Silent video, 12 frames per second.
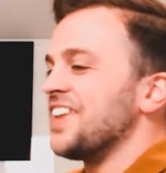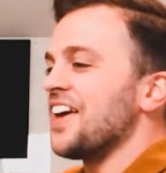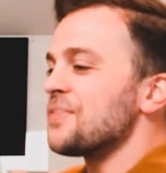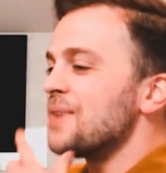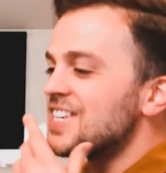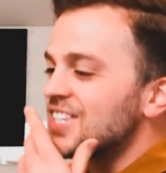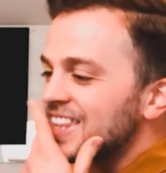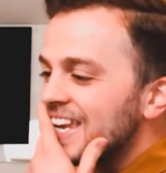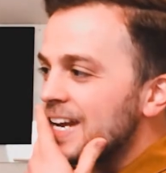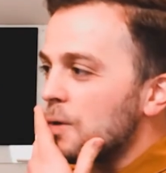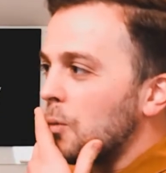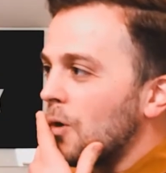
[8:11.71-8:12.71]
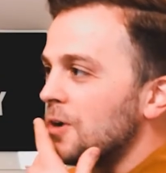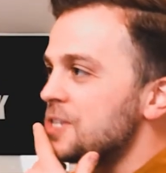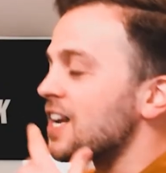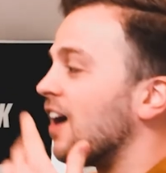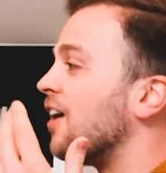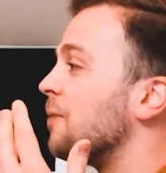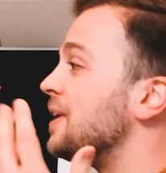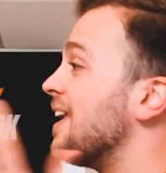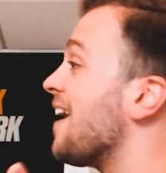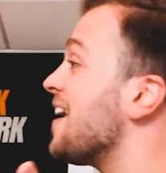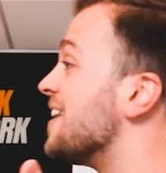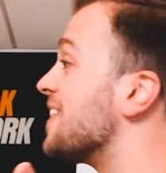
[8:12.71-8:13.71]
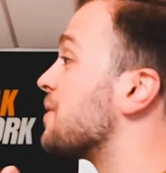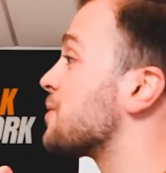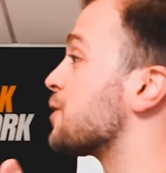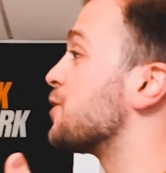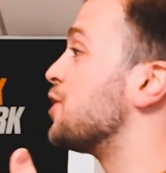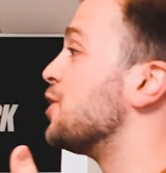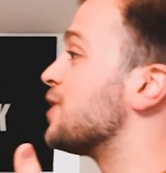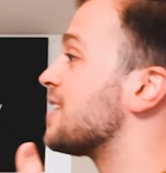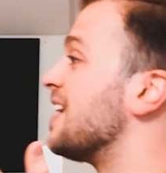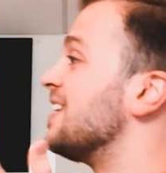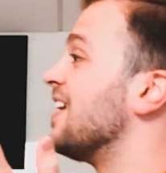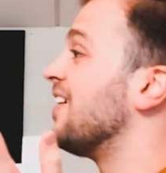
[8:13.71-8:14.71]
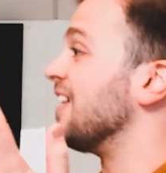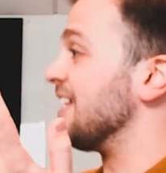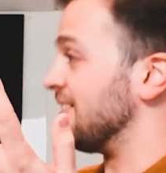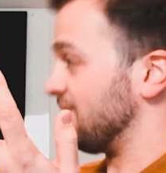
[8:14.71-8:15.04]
The other major thing was RBA. That was on Tuesday night.